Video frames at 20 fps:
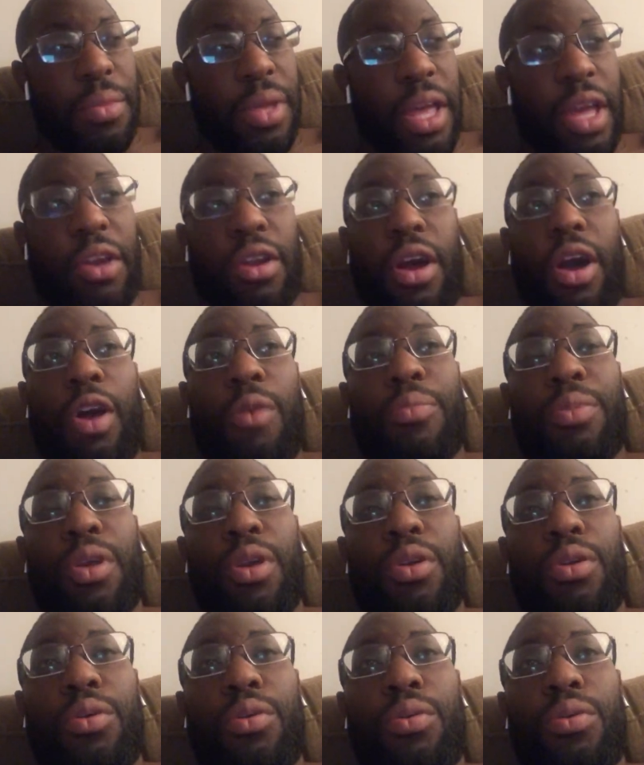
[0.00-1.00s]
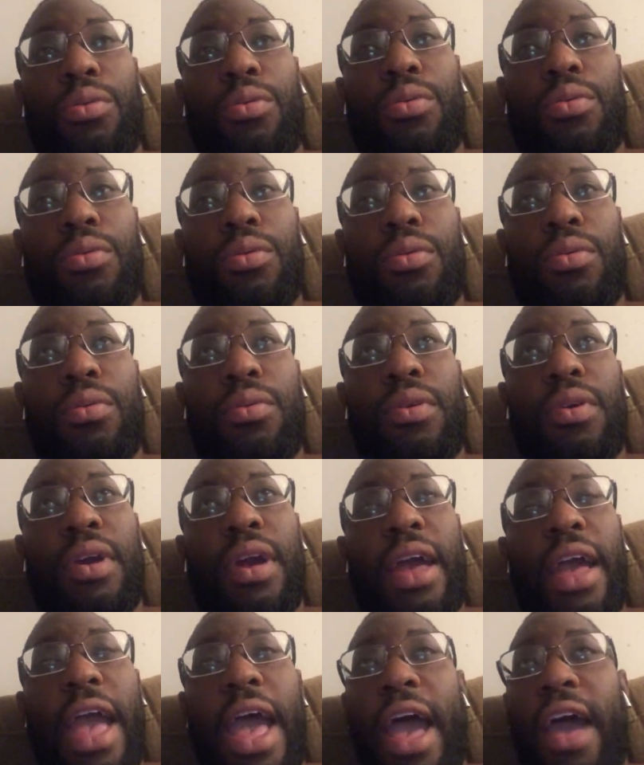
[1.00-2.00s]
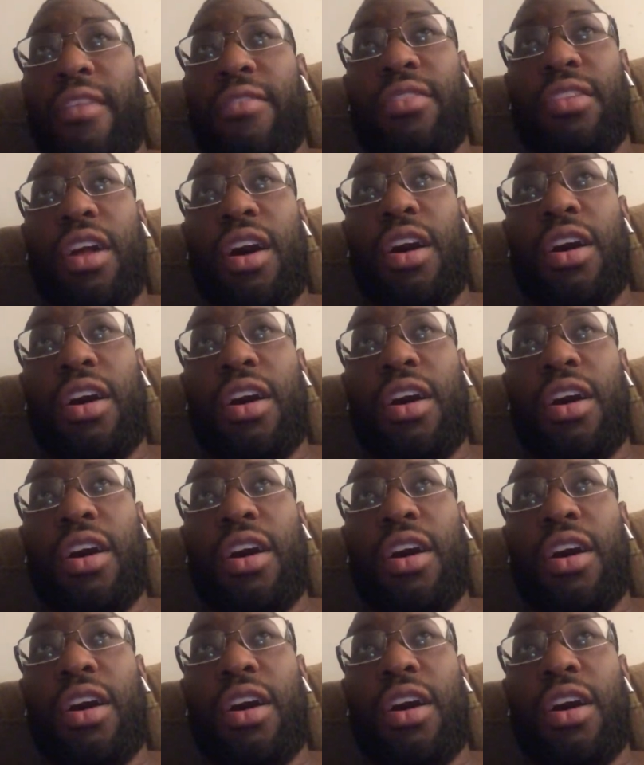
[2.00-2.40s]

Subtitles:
It'll help you have